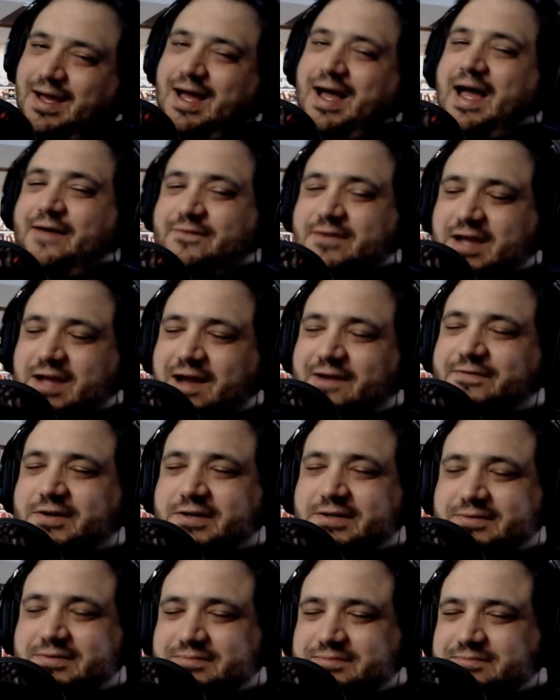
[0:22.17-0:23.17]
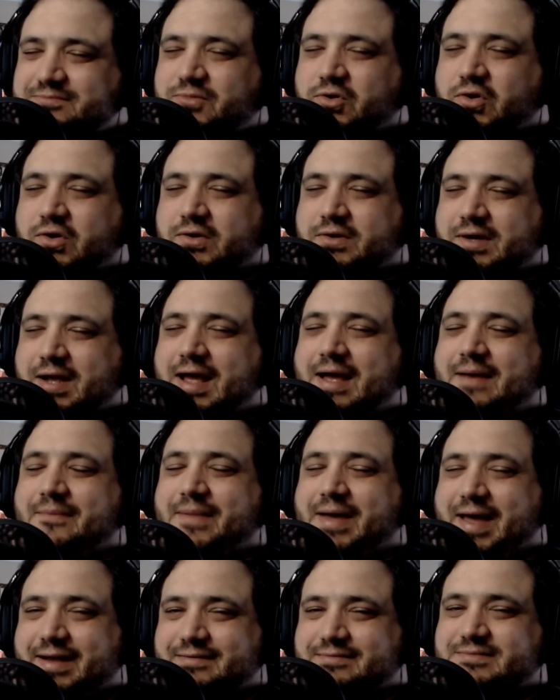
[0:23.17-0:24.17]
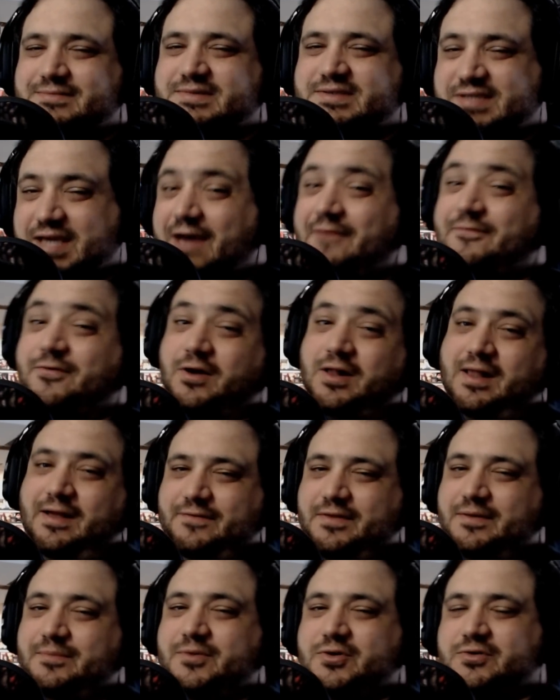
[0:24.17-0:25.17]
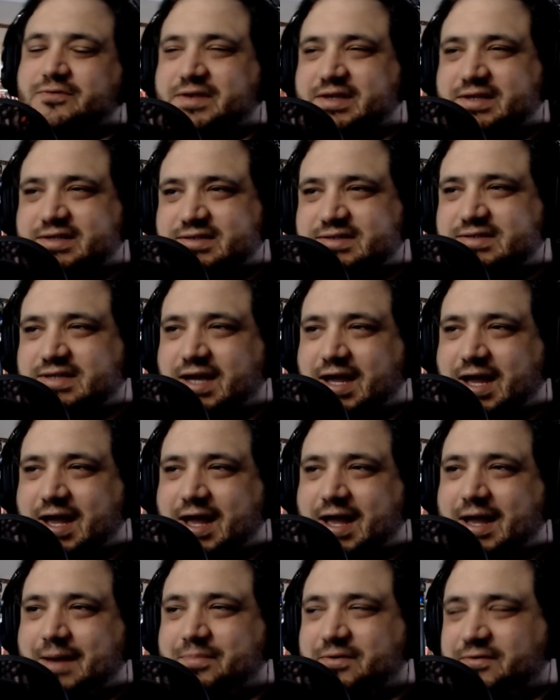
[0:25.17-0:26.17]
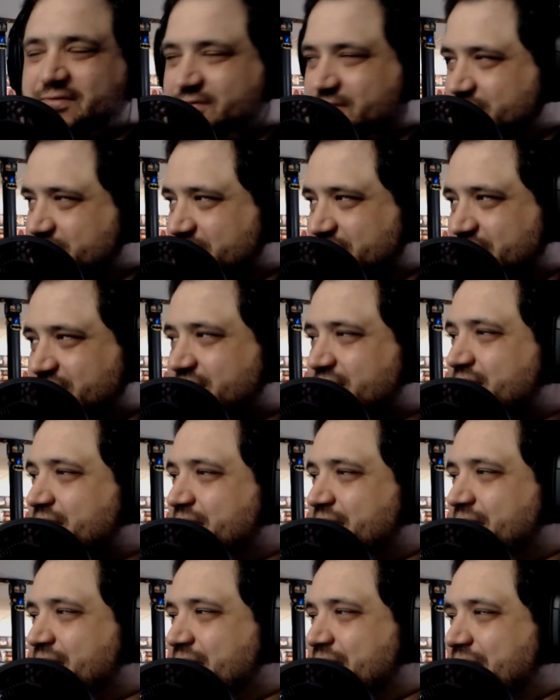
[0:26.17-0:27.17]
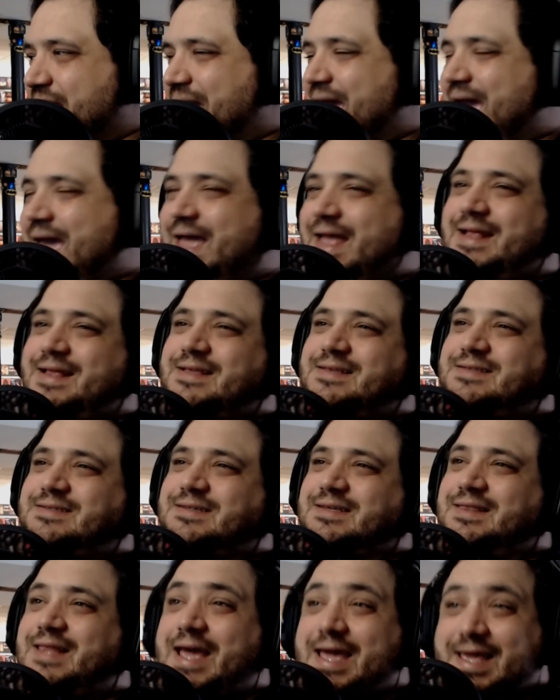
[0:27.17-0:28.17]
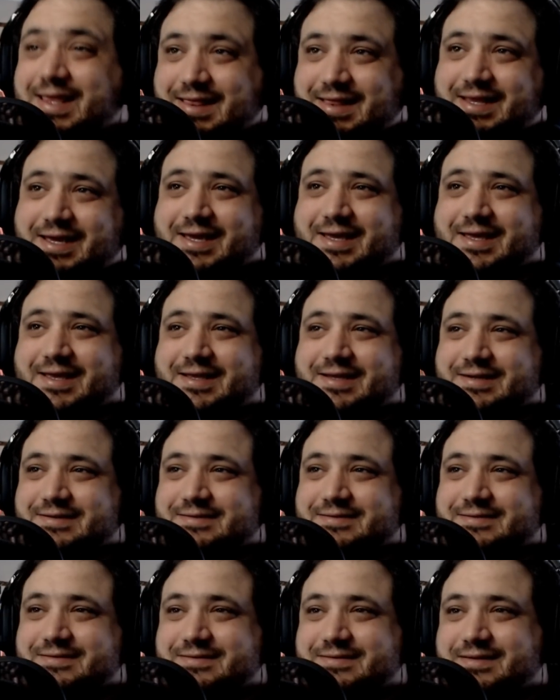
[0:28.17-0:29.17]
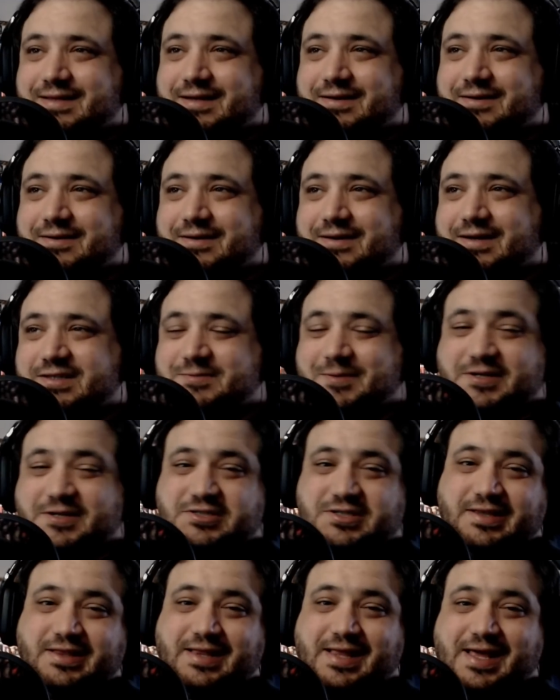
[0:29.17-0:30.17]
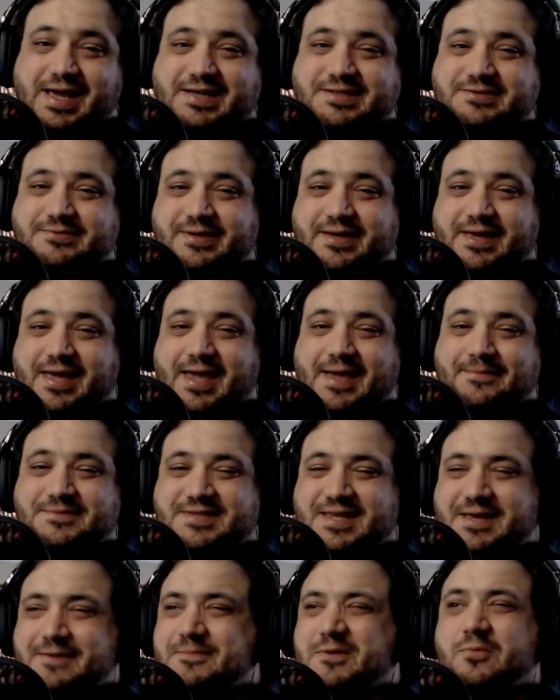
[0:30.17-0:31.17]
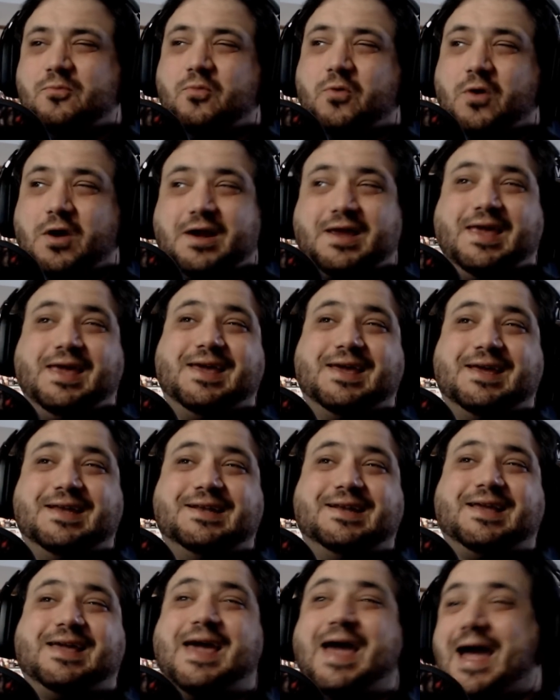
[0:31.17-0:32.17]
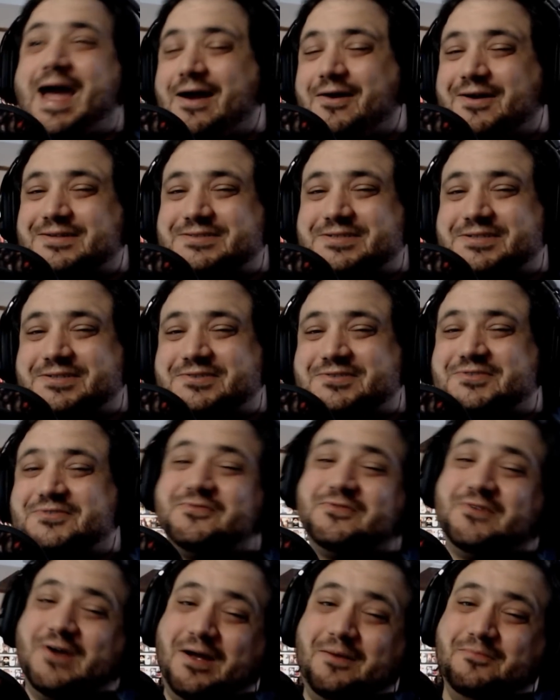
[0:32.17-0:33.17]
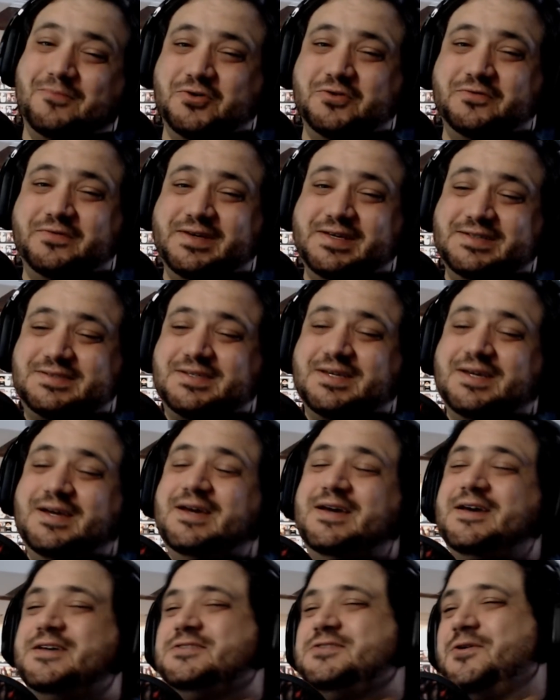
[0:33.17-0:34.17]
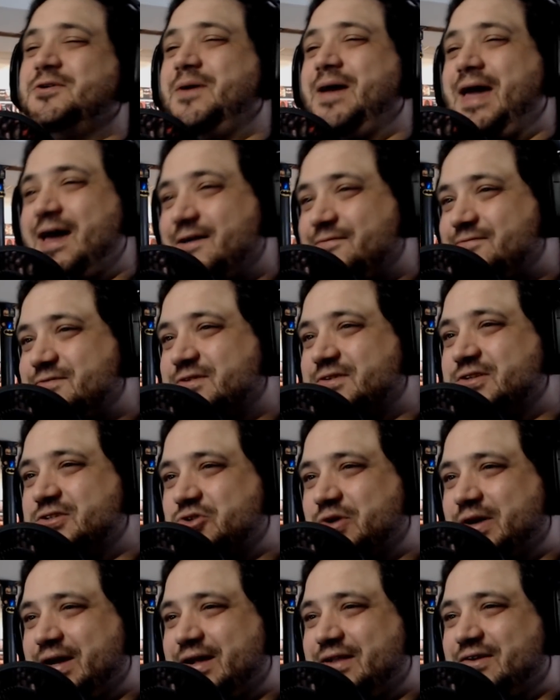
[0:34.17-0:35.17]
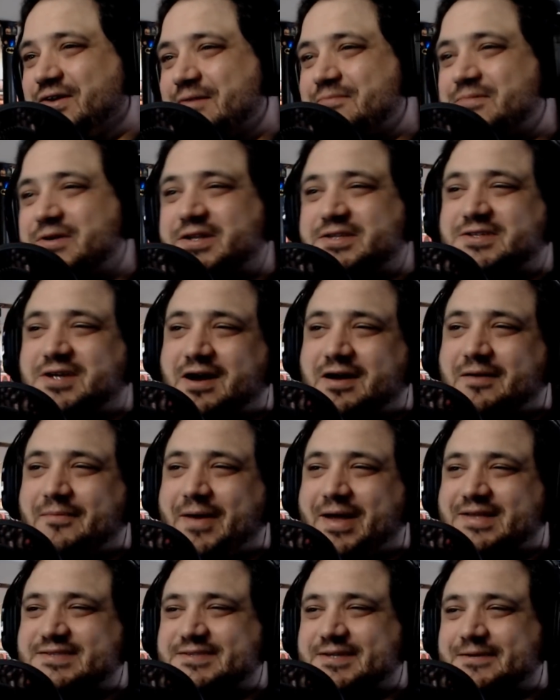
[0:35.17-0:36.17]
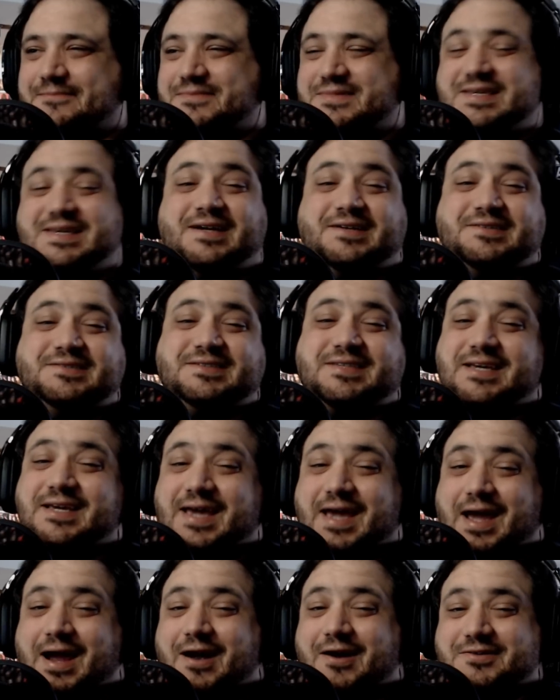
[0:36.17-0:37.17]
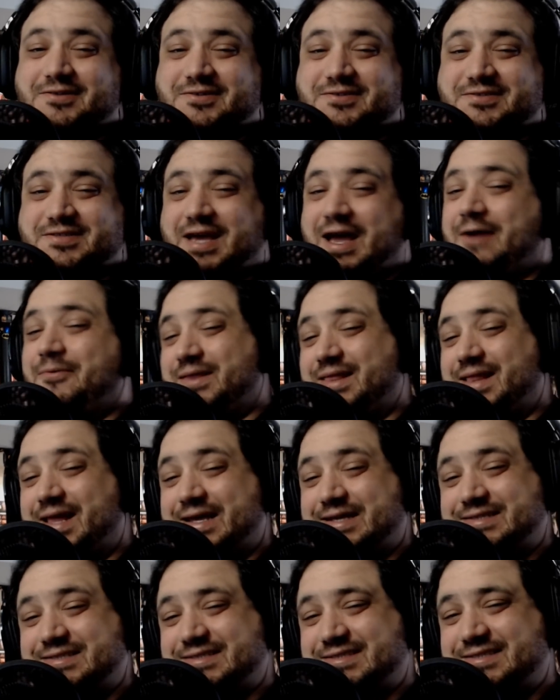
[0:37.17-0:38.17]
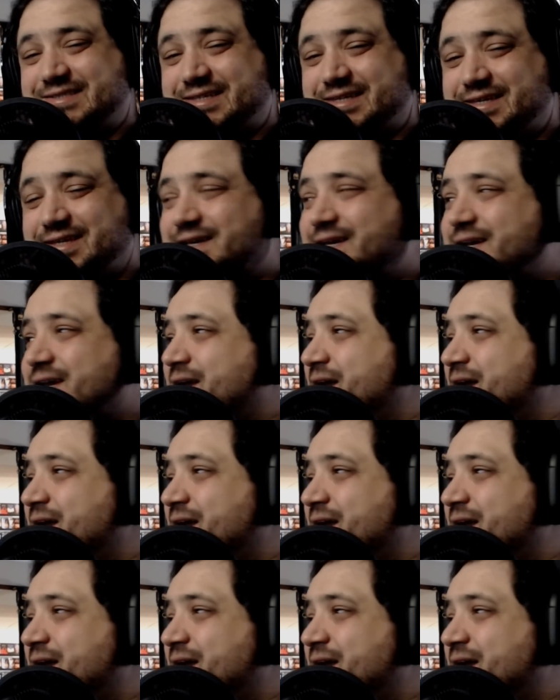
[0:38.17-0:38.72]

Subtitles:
I've covered Mortal Kombat, several of the movies, before, and lately, especially the last three games, they've been working in characters from movies. So after the trailer, I'm going to talk about some DLC characters I would like to see.